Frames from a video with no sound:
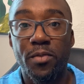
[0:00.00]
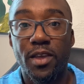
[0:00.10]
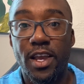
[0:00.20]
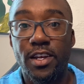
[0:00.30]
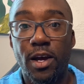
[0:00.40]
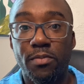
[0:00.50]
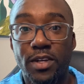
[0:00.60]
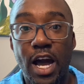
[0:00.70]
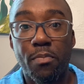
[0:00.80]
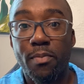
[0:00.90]
end up
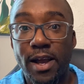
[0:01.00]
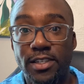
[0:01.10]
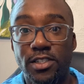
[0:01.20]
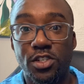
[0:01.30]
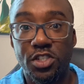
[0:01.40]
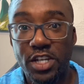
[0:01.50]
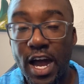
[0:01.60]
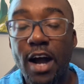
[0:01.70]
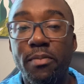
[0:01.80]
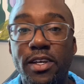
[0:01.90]
compromising your
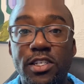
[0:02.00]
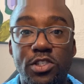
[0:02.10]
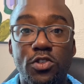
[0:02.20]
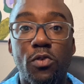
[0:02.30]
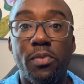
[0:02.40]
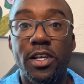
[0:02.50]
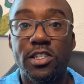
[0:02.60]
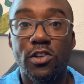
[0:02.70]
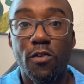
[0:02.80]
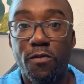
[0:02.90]
job because you'll be
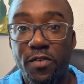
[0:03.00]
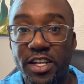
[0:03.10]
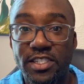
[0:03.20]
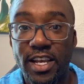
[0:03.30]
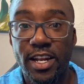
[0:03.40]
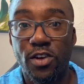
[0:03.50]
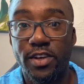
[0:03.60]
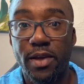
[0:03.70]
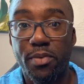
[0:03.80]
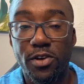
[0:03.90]
so fixated on
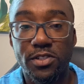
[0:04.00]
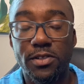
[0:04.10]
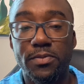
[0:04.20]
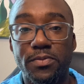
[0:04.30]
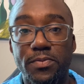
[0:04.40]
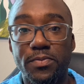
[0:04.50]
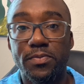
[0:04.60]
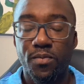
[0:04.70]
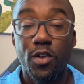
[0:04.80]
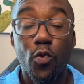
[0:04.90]
that person.
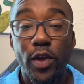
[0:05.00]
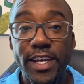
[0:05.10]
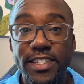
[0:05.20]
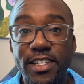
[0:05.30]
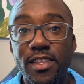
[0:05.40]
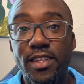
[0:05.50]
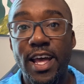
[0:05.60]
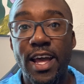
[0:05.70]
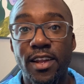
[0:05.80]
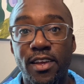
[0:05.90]
The reason
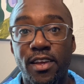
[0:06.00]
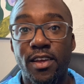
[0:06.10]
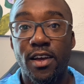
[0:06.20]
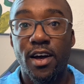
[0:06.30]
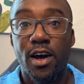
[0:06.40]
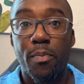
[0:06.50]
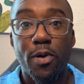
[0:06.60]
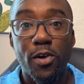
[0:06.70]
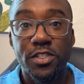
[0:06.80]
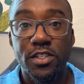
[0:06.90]
that a
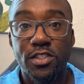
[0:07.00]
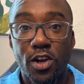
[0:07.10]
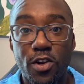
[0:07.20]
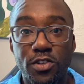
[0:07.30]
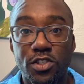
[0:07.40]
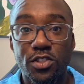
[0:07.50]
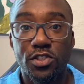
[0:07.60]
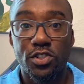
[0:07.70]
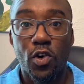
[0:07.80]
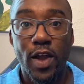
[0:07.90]
person turns
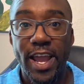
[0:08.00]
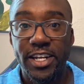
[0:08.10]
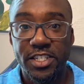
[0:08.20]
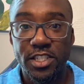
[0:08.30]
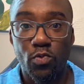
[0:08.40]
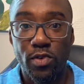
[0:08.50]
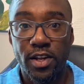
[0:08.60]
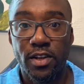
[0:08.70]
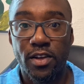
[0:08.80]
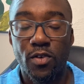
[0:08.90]
so anxious
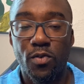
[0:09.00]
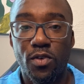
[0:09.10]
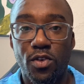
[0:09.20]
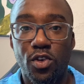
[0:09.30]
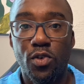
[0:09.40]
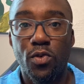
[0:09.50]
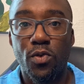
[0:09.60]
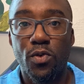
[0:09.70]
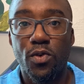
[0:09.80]
when you